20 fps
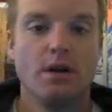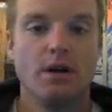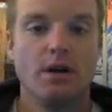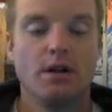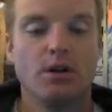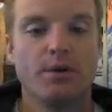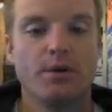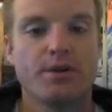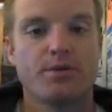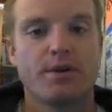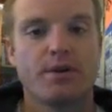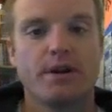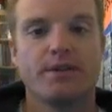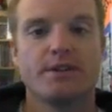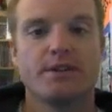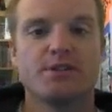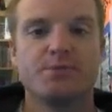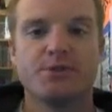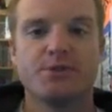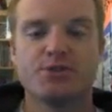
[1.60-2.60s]
Hello 8th grade,
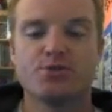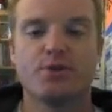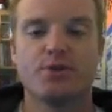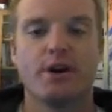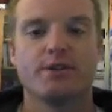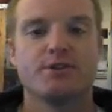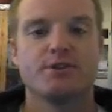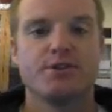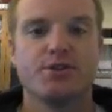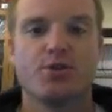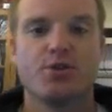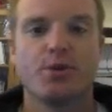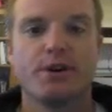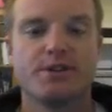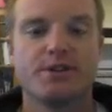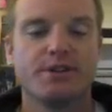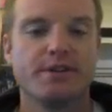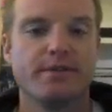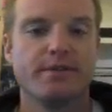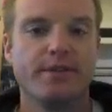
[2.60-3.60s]
this is Mr. Rogers and you're
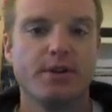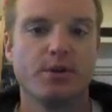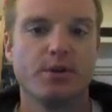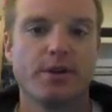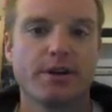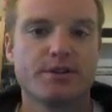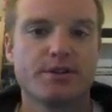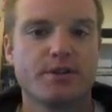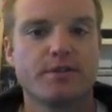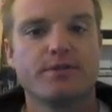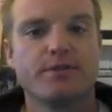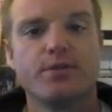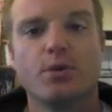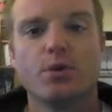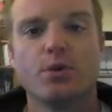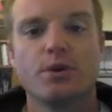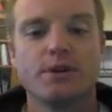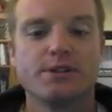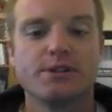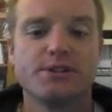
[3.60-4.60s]
watching the video lecture
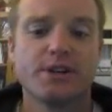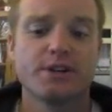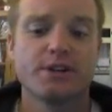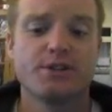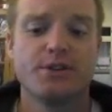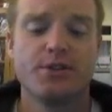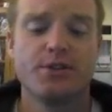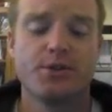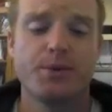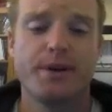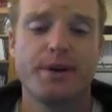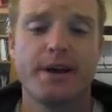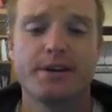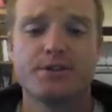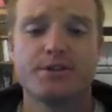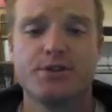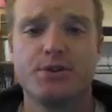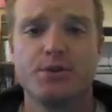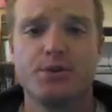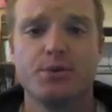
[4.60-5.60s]
for section
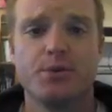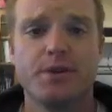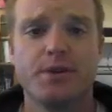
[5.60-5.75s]
3-2.